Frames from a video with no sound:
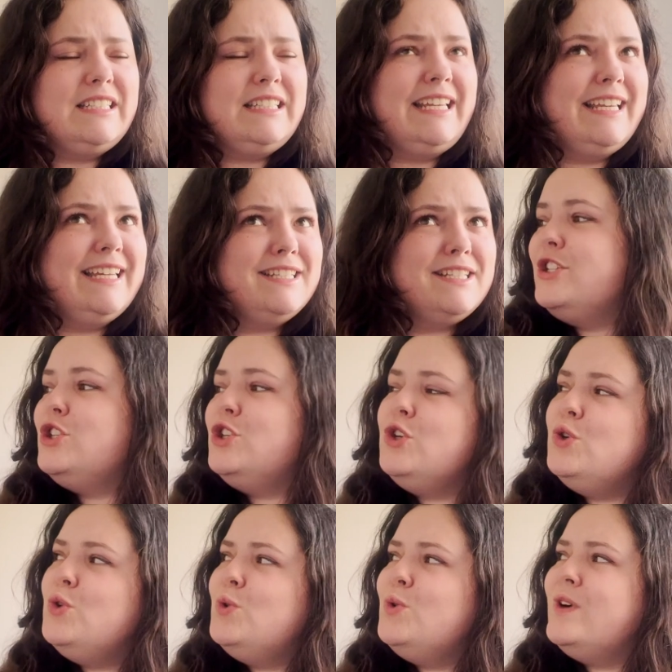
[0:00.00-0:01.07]
it
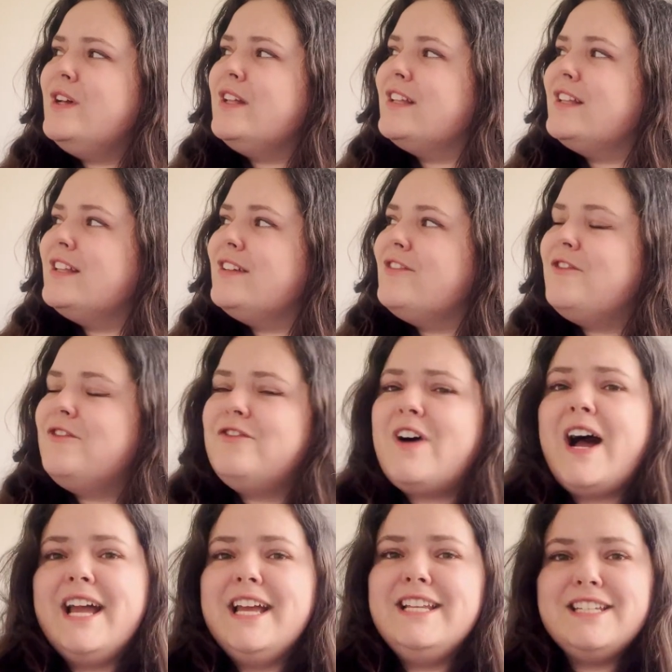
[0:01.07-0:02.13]
to
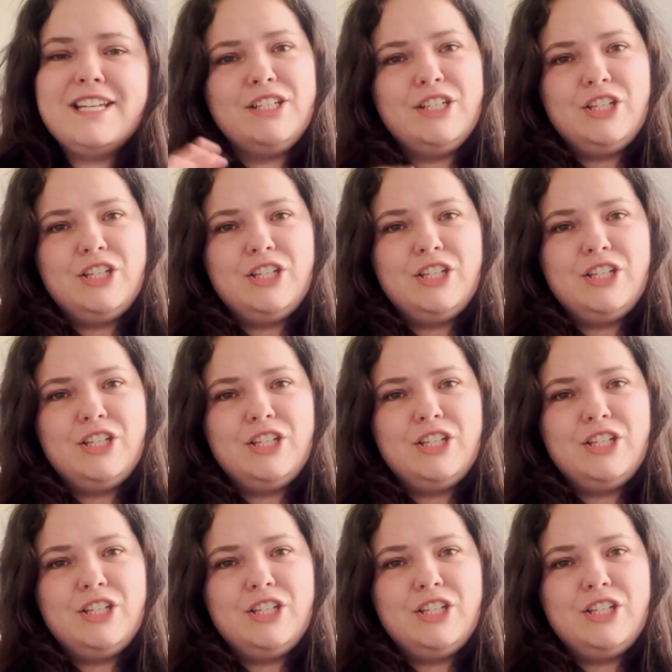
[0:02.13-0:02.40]
find and